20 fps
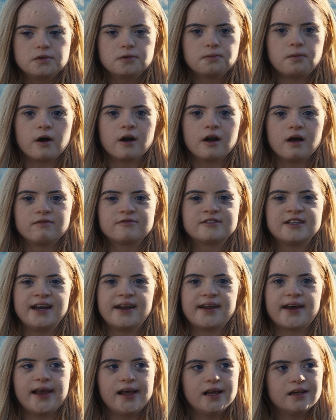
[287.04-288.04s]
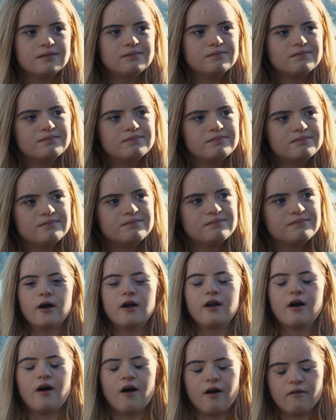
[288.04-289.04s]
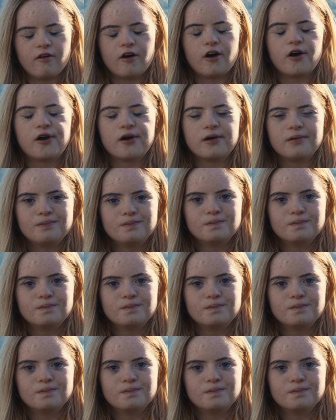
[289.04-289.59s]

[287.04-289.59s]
part of Teeny, part of her,